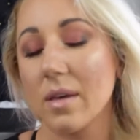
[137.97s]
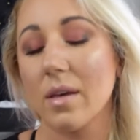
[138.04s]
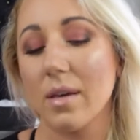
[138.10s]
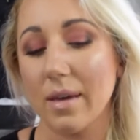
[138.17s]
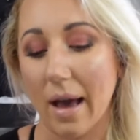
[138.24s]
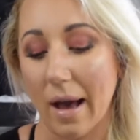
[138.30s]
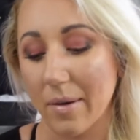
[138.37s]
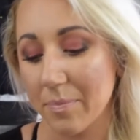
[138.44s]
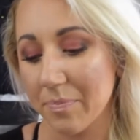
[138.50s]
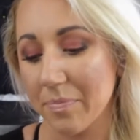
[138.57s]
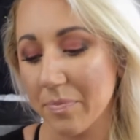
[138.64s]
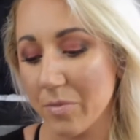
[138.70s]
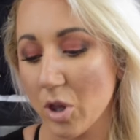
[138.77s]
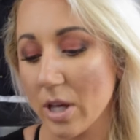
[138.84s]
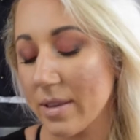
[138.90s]
yeah,
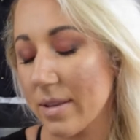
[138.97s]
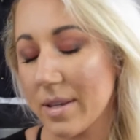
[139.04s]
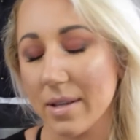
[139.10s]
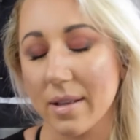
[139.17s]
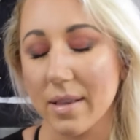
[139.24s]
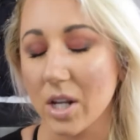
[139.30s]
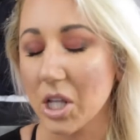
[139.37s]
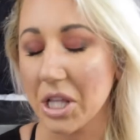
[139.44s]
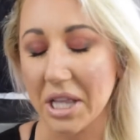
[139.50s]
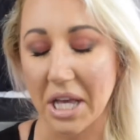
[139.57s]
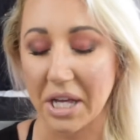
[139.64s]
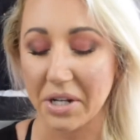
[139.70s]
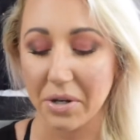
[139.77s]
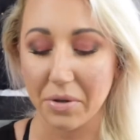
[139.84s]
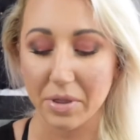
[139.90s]
just a little
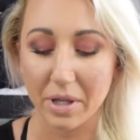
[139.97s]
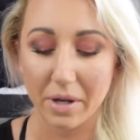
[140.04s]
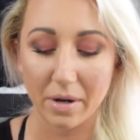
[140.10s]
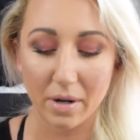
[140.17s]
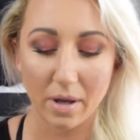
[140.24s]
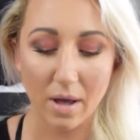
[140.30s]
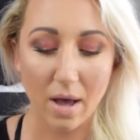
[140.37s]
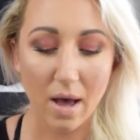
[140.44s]
side note there.